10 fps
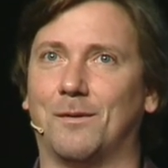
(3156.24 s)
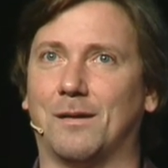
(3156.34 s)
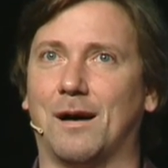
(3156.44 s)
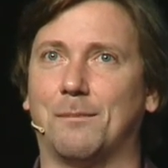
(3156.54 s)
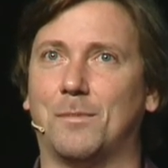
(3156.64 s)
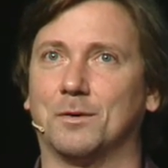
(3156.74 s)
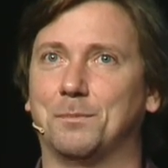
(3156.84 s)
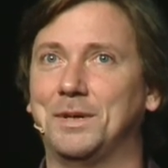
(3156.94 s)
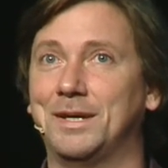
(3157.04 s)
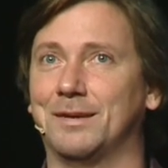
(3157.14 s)

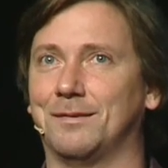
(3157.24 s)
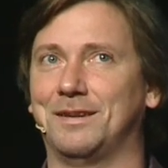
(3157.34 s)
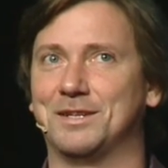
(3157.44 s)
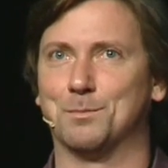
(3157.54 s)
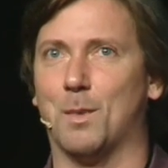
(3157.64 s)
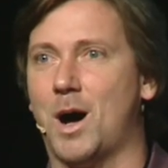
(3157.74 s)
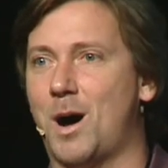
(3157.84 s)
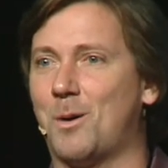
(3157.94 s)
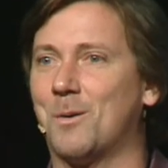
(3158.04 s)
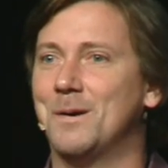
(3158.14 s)
about being
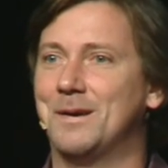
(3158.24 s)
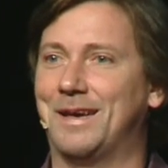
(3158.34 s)
small